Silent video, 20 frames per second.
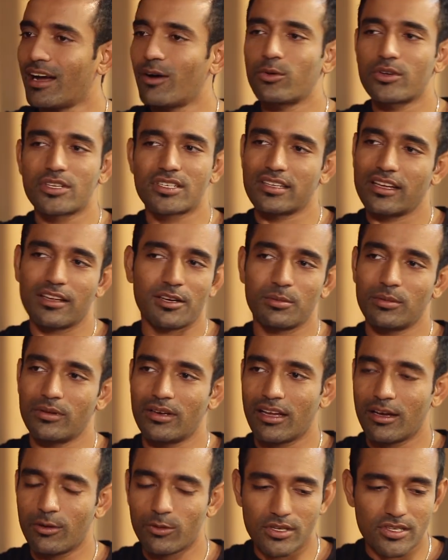I was
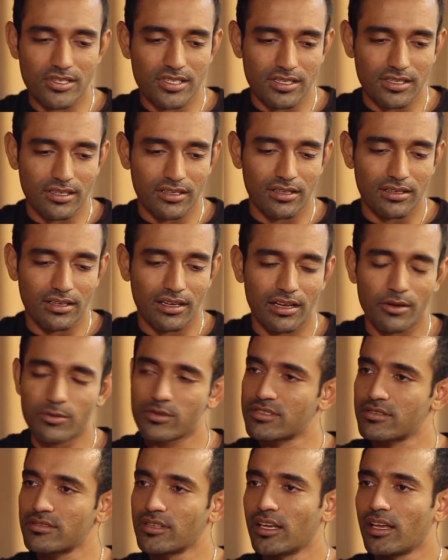terrible. I was, uh, I
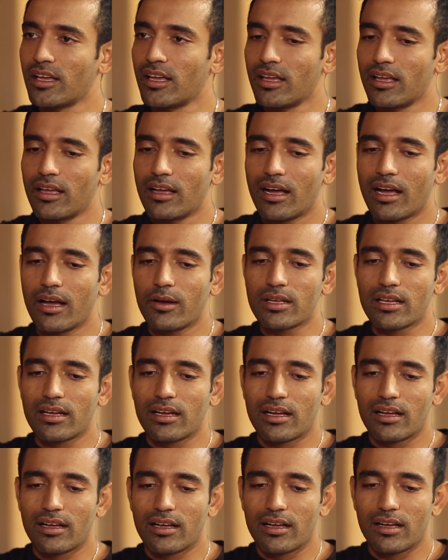was, I,
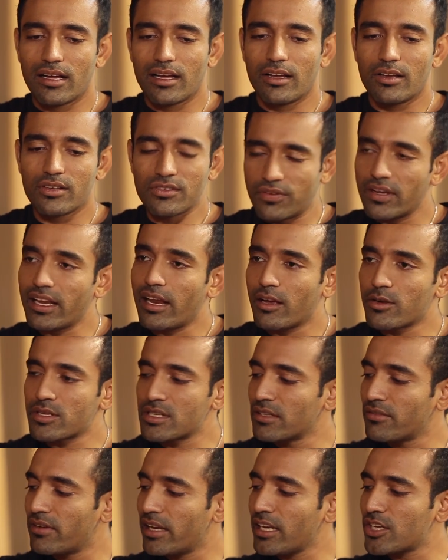I was, very, I
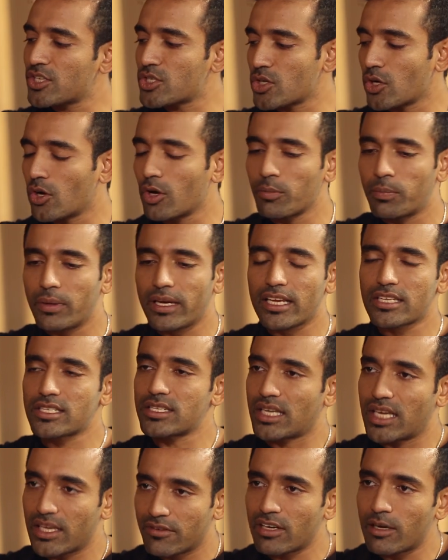was in a very strong place
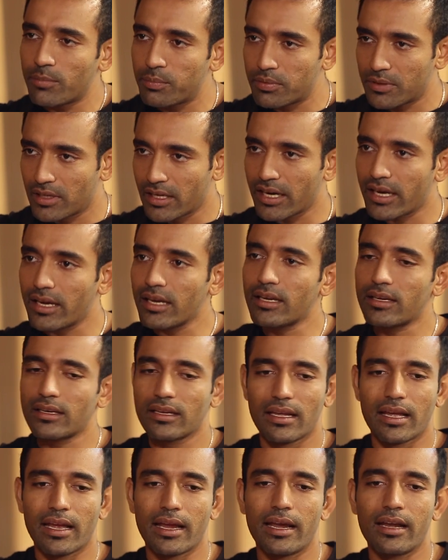to give up
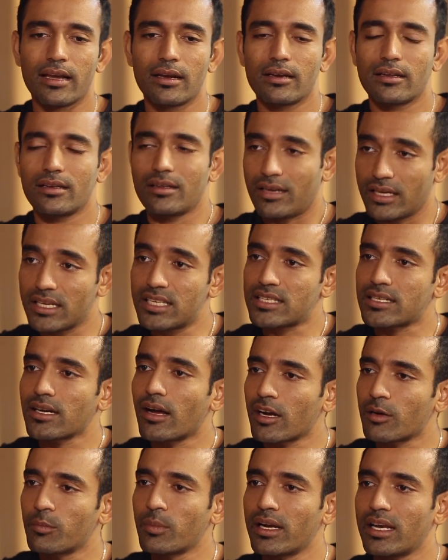cricket and
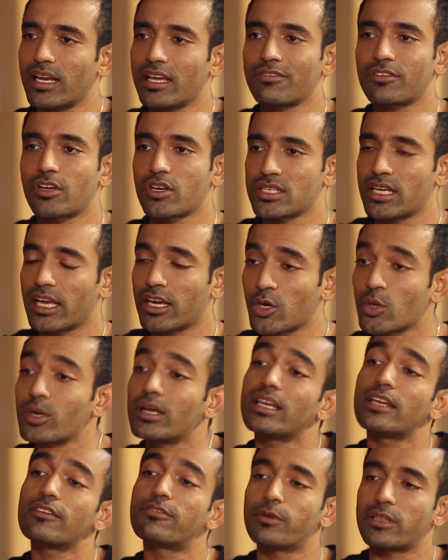restart my life because I
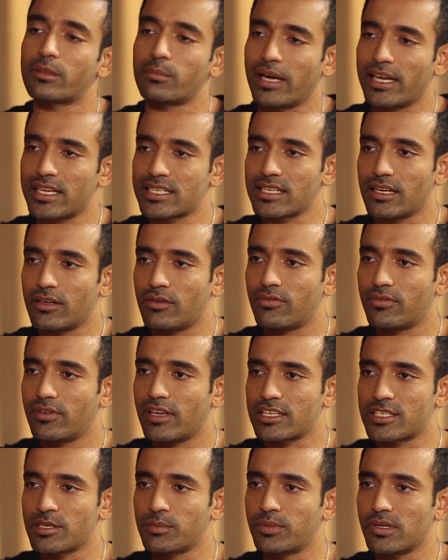couldn't live with
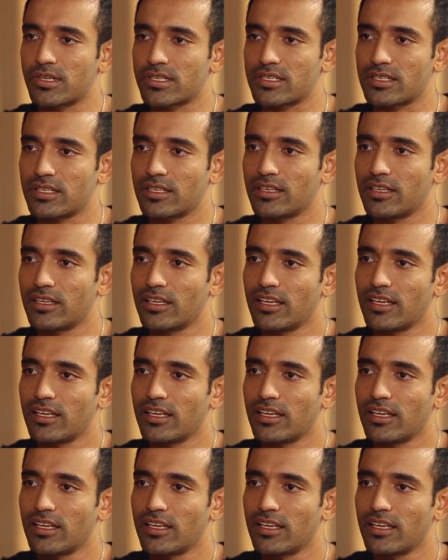myself as a person.